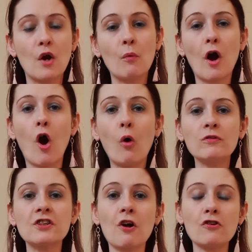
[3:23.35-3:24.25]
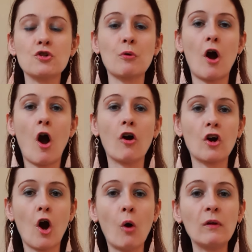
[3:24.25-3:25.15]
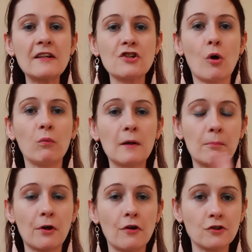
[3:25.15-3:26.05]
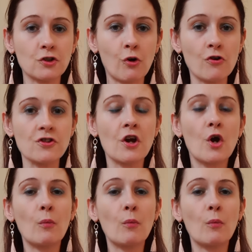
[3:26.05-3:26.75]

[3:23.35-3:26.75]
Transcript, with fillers: we're holding on to a hot coal. It only burns us.